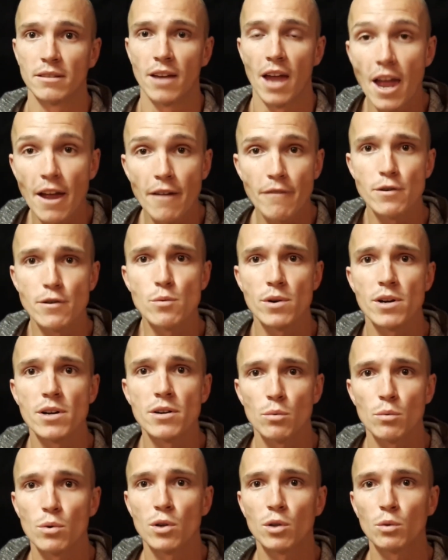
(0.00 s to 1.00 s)
Everywhere in the
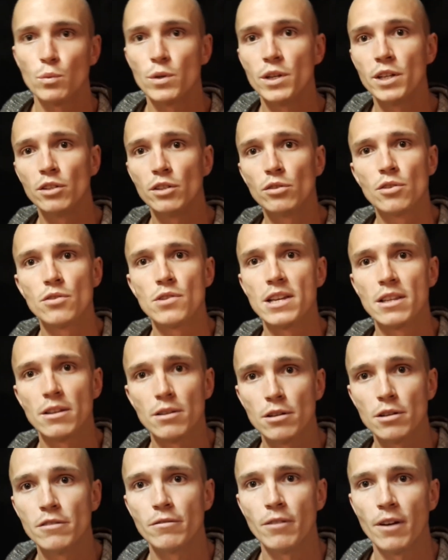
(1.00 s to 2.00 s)
world, we need to create
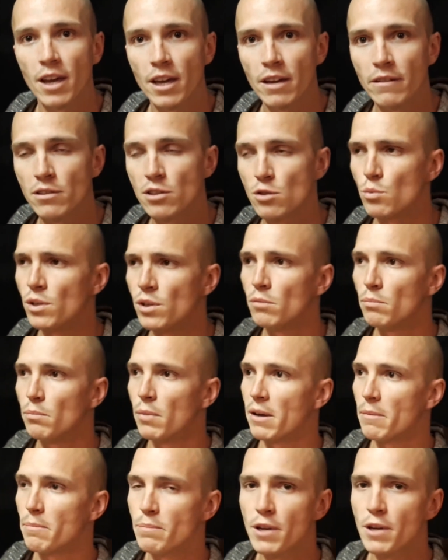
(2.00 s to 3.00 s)
Earth Havens. We need to
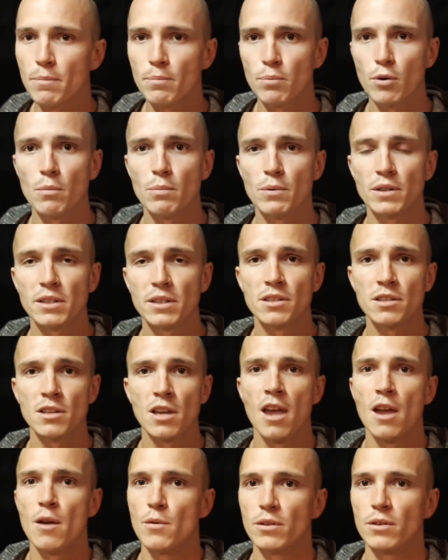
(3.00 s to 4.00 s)
buy big properties.
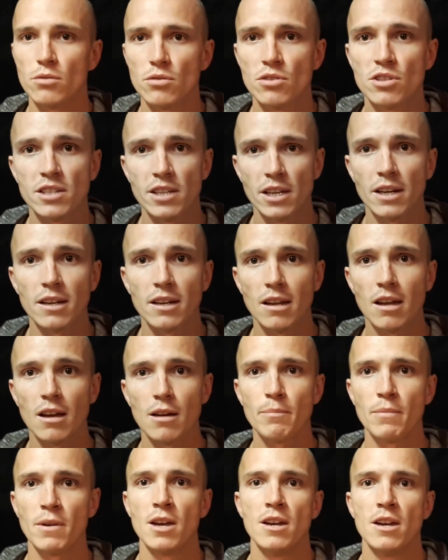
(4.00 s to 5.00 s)
We need to set it
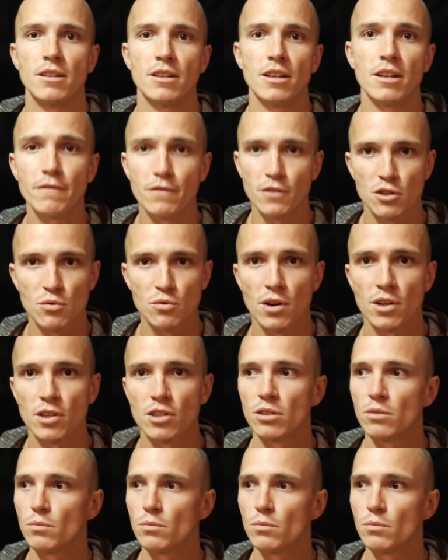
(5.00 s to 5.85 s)
up, the infrastructure.